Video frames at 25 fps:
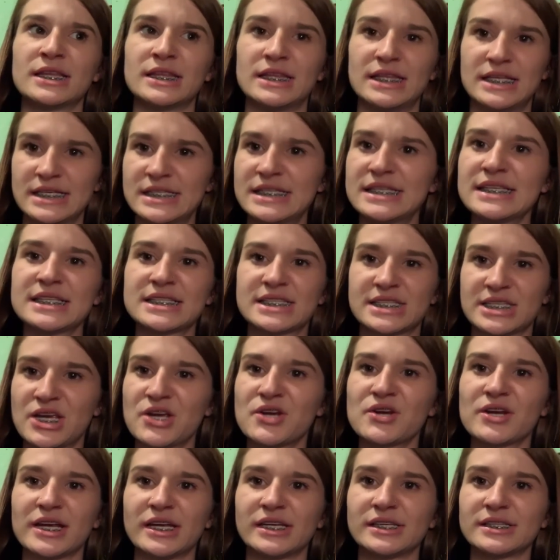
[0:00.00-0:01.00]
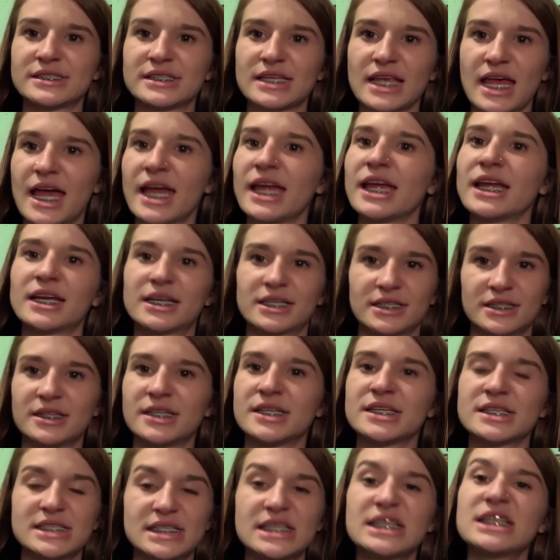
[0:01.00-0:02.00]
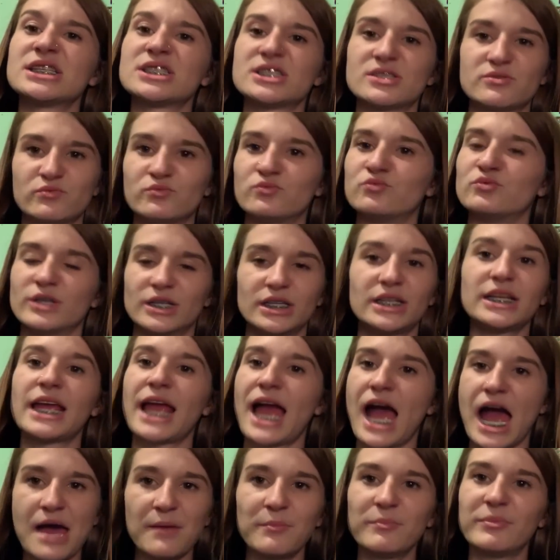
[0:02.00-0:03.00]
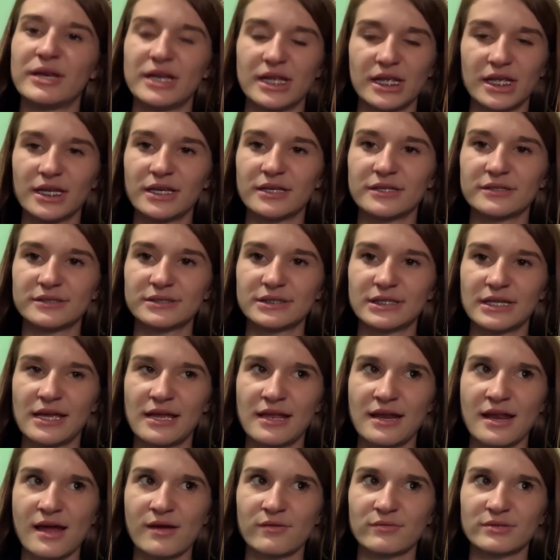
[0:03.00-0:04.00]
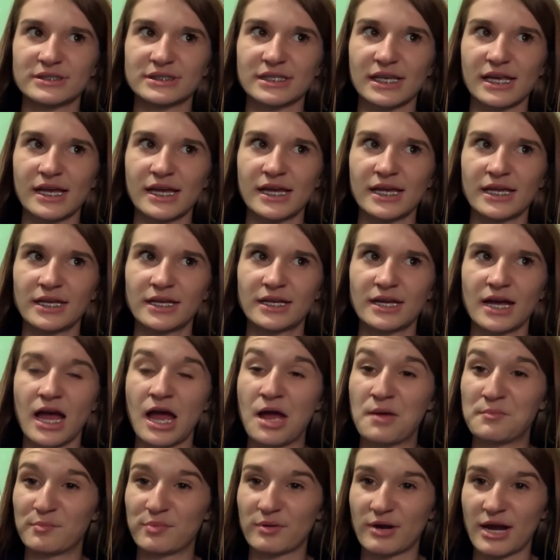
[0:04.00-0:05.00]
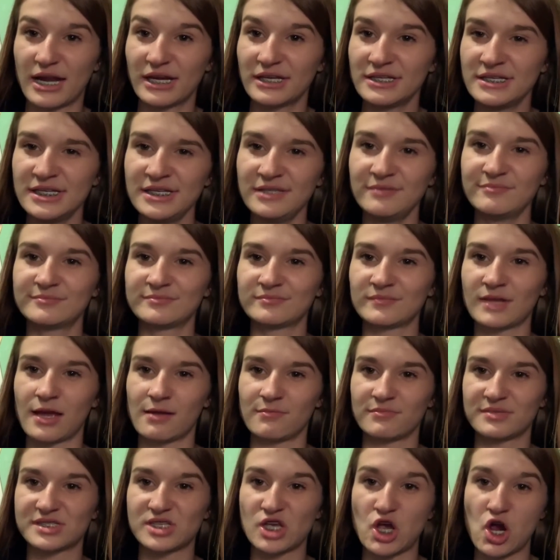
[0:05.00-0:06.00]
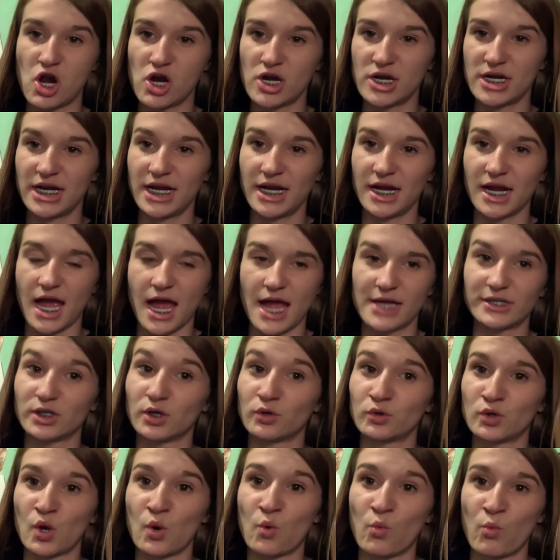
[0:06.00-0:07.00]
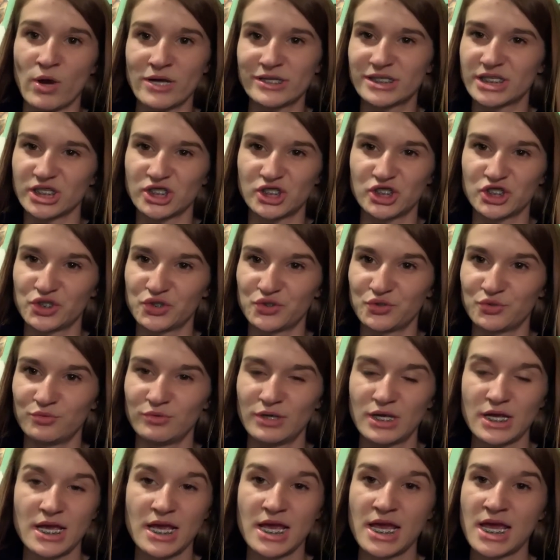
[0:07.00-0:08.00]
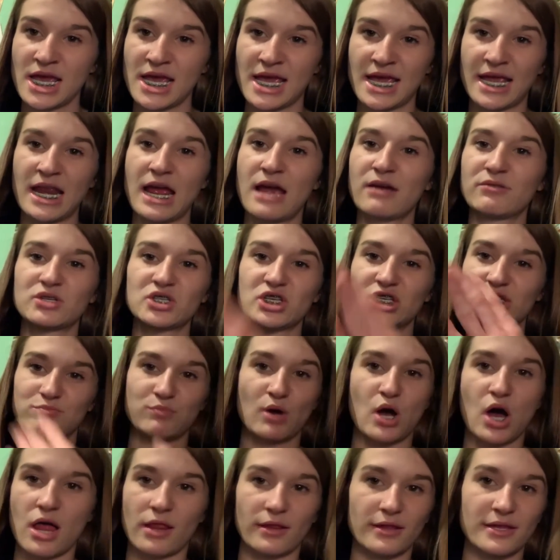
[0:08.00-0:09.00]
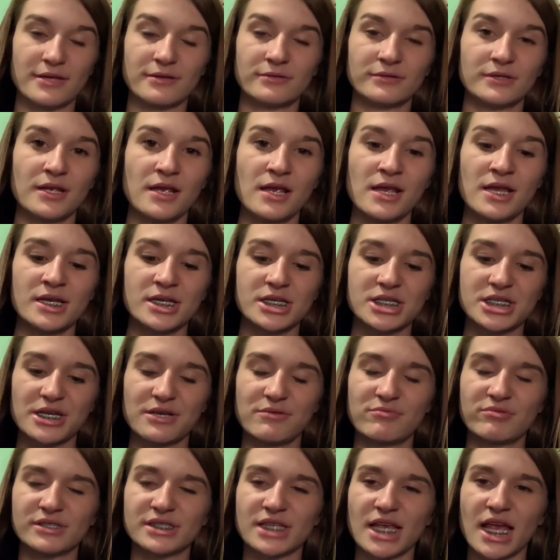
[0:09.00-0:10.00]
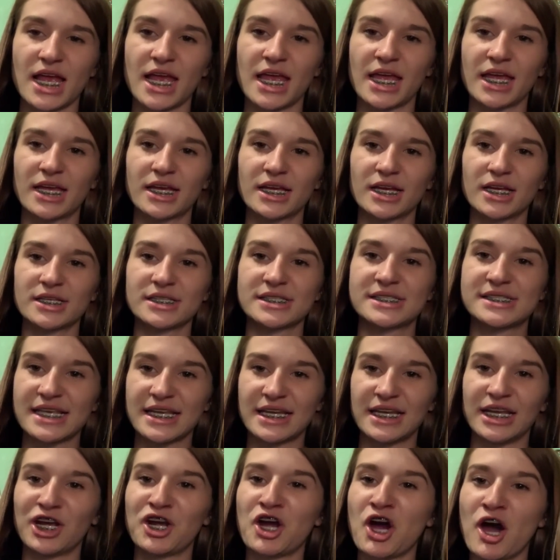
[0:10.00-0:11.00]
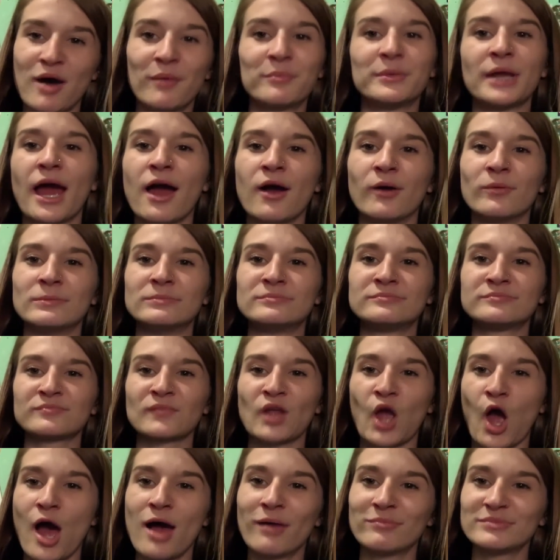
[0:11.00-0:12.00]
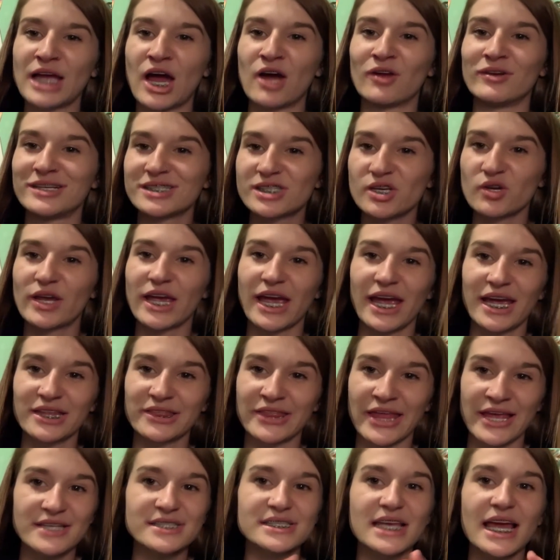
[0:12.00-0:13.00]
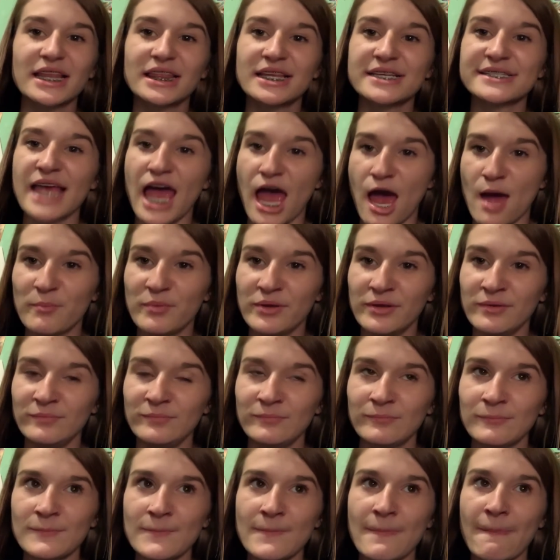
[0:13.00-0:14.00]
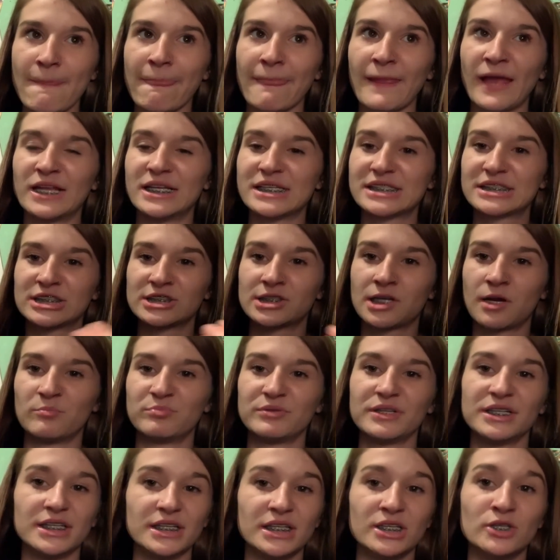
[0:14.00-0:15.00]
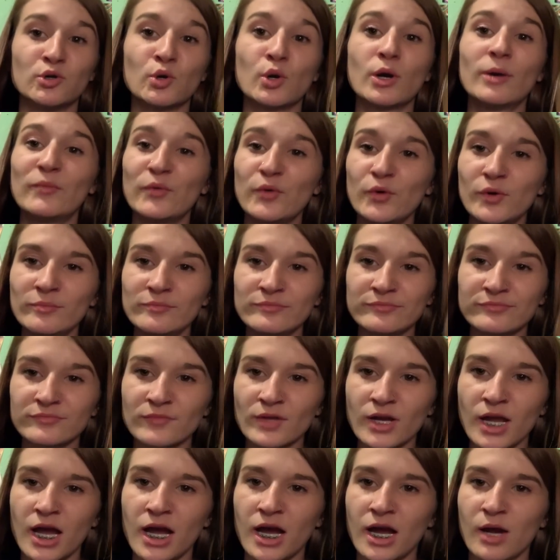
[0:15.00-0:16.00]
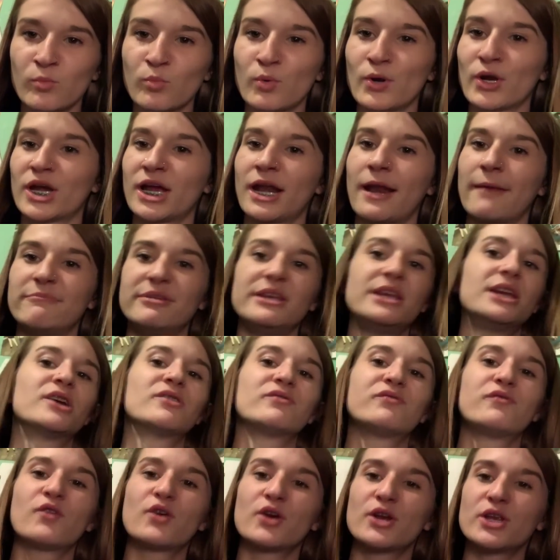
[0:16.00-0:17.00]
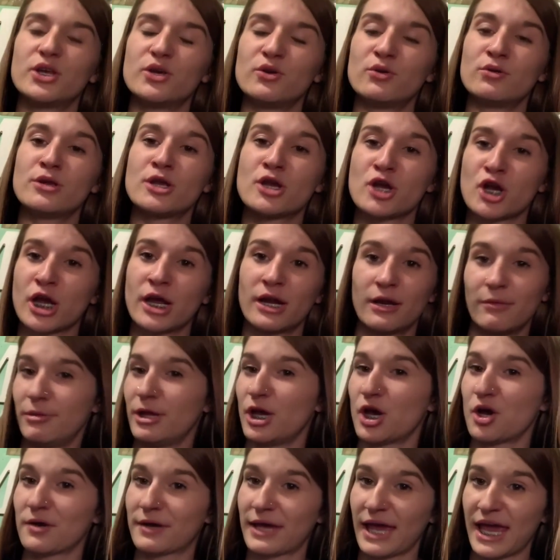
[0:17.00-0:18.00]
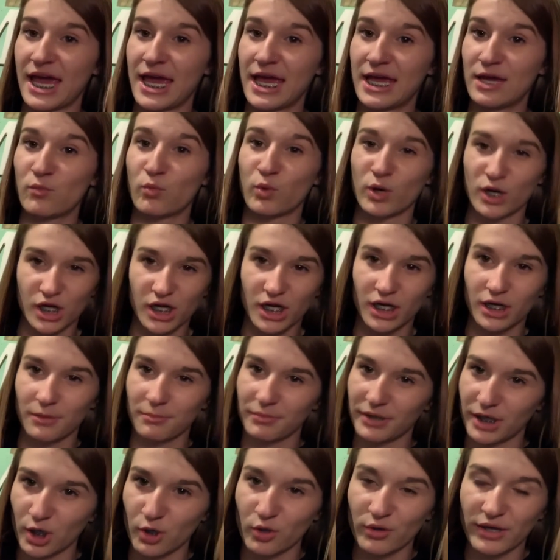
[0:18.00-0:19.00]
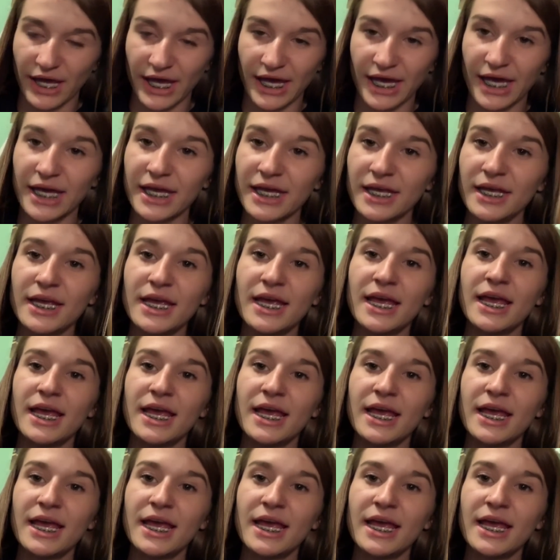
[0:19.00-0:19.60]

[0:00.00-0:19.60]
this is serious. Like, this is really happening. And I was like, I'm pregnant. I'm sorry. I don't know what to do. And I was just bawling. She was like, Sydney, calm down. Calm down. It's okay. Things like this happen. And this is completely normal. We're going to be here for you. You're going to be okay. We're going to be okay.